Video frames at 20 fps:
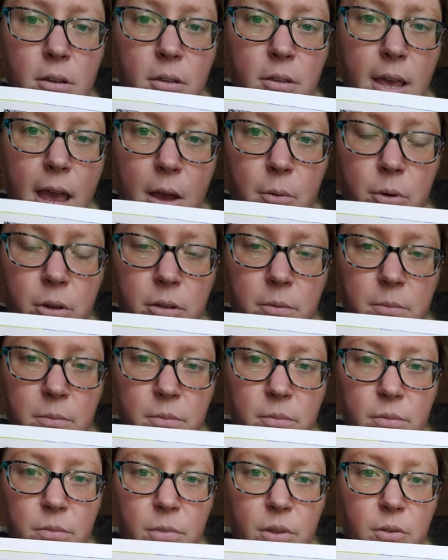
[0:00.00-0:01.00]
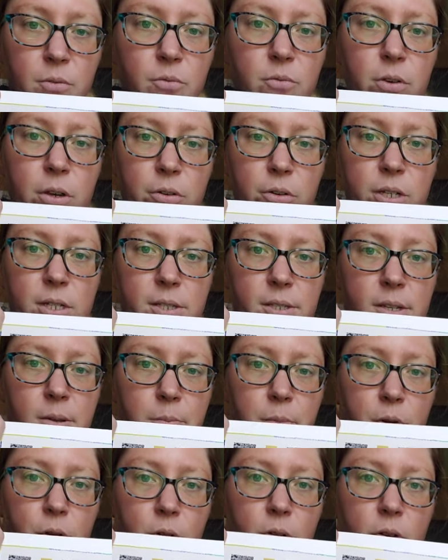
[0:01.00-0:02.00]
That one, very
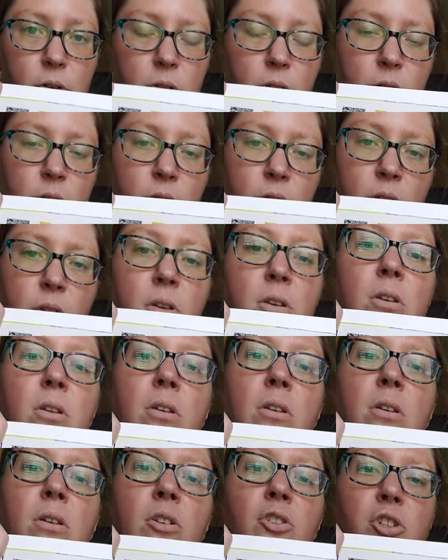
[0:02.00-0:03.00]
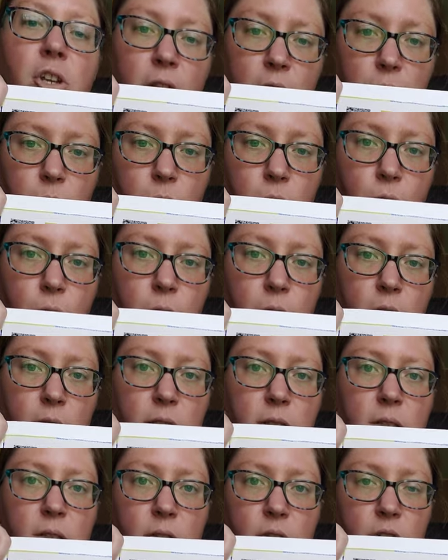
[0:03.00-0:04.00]
simple jelly roll
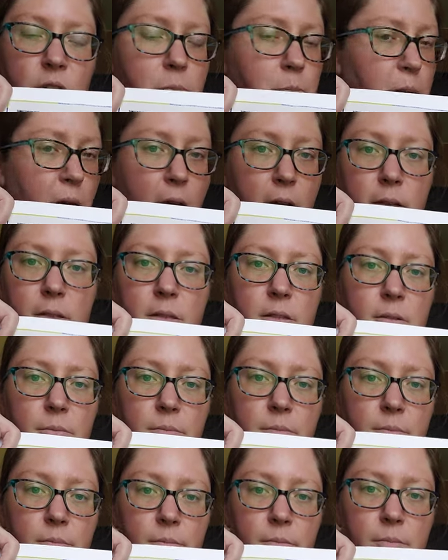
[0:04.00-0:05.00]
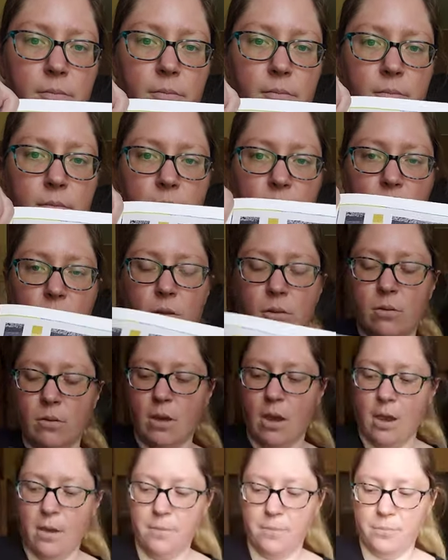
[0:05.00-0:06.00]
quilt, just blocks.
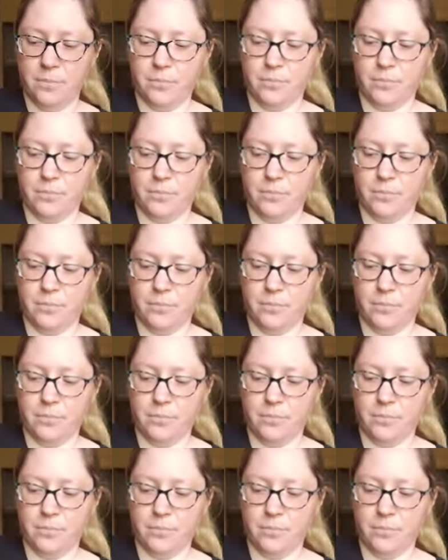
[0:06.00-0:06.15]
Okay.